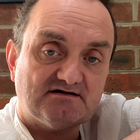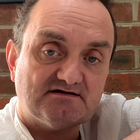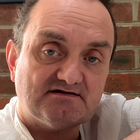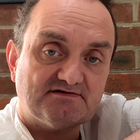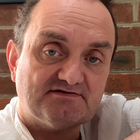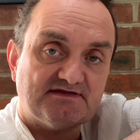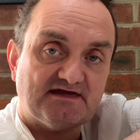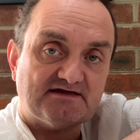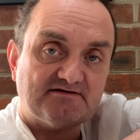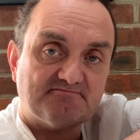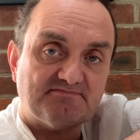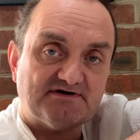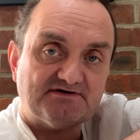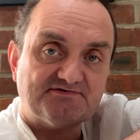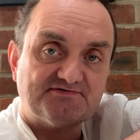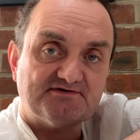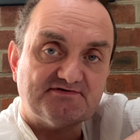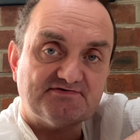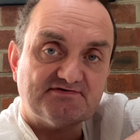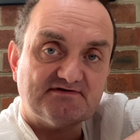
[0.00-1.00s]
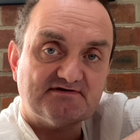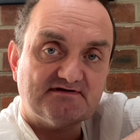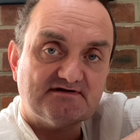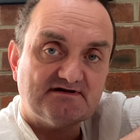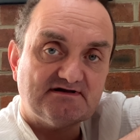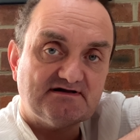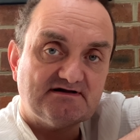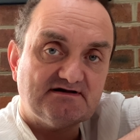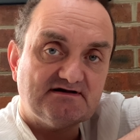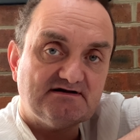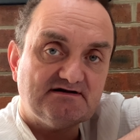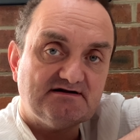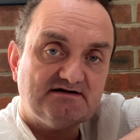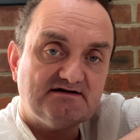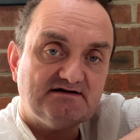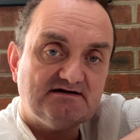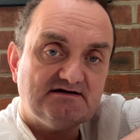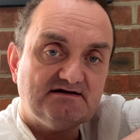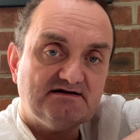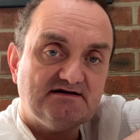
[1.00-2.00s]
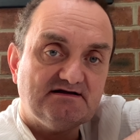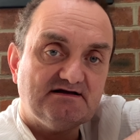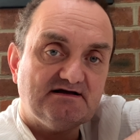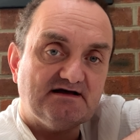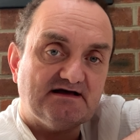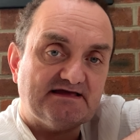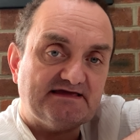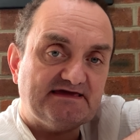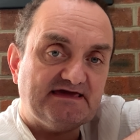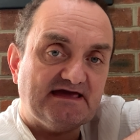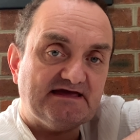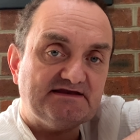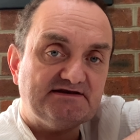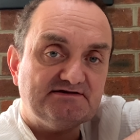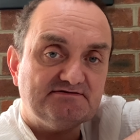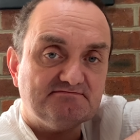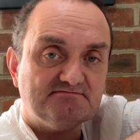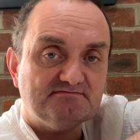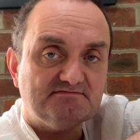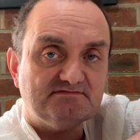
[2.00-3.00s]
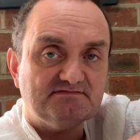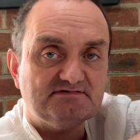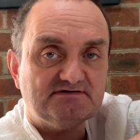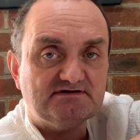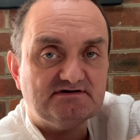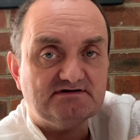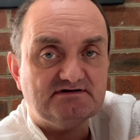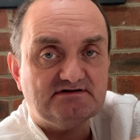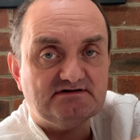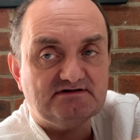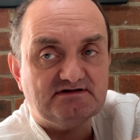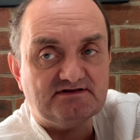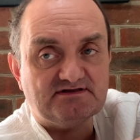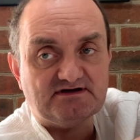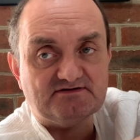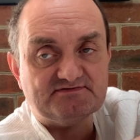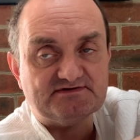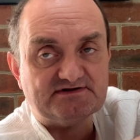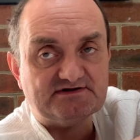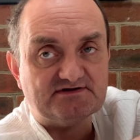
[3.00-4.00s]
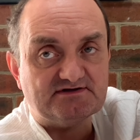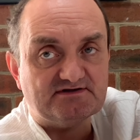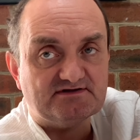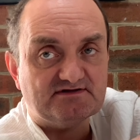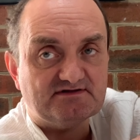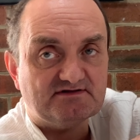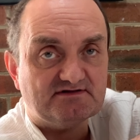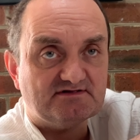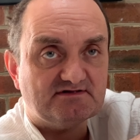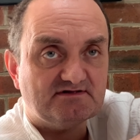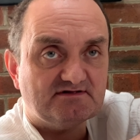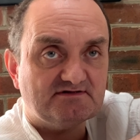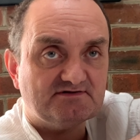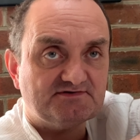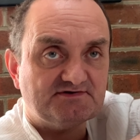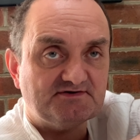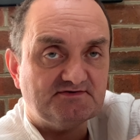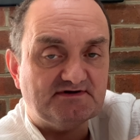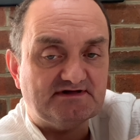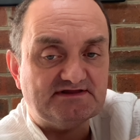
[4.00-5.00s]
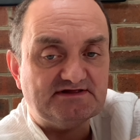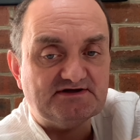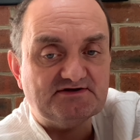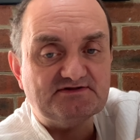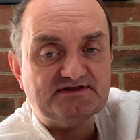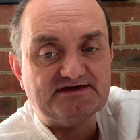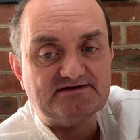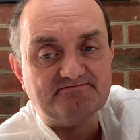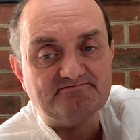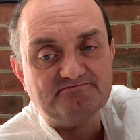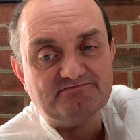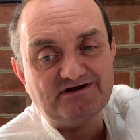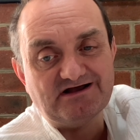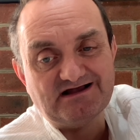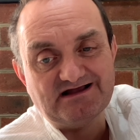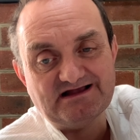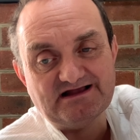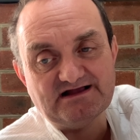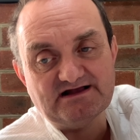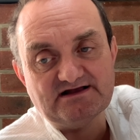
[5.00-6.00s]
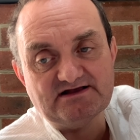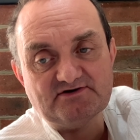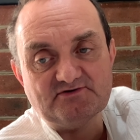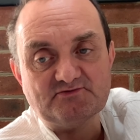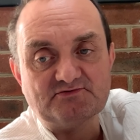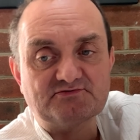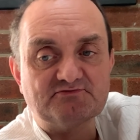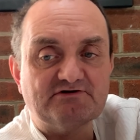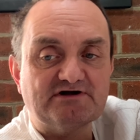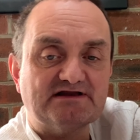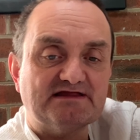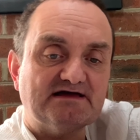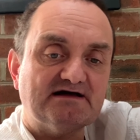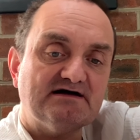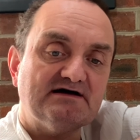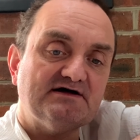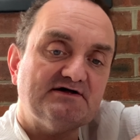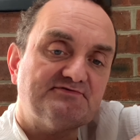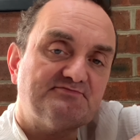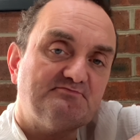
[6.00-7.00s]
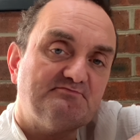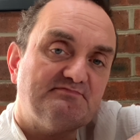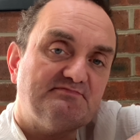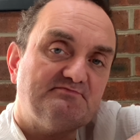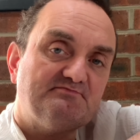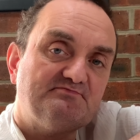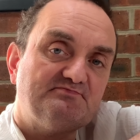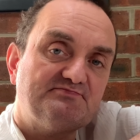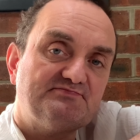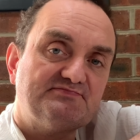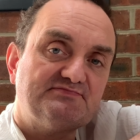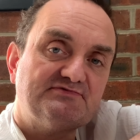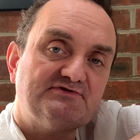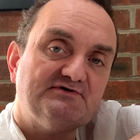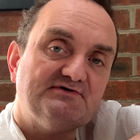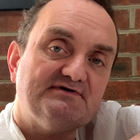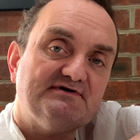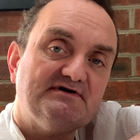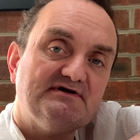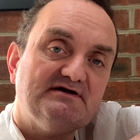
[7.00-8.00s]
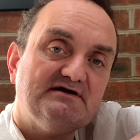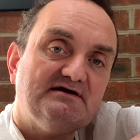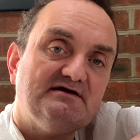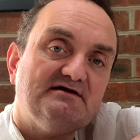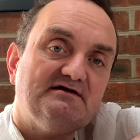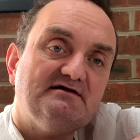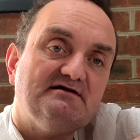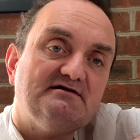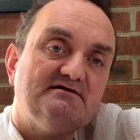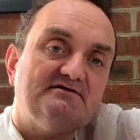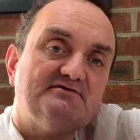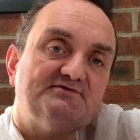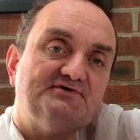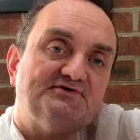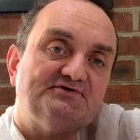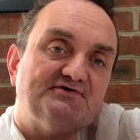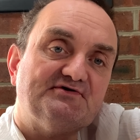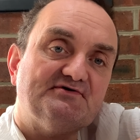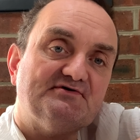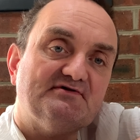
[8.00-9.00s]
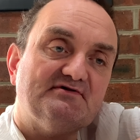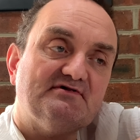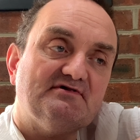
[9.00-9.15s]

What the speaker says: Tankbusters. Again, another shooting unit. It was really hard to shoot,